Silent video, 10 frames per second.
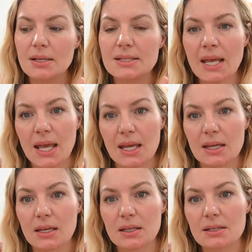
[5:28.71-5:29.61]

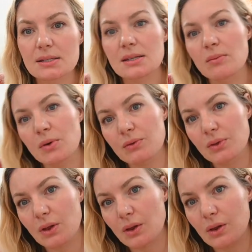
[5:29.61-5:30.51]
take some of
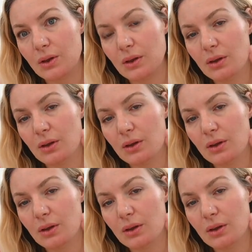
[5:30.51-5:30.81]
the